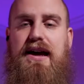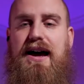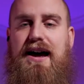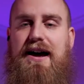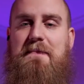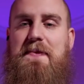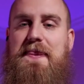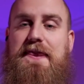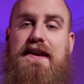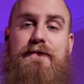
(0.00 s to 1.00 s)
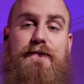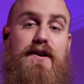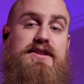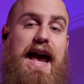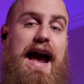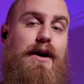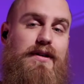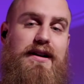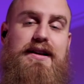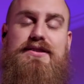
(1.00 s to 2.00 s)
The first
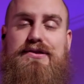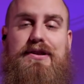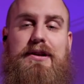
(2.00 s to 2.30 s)
hour is also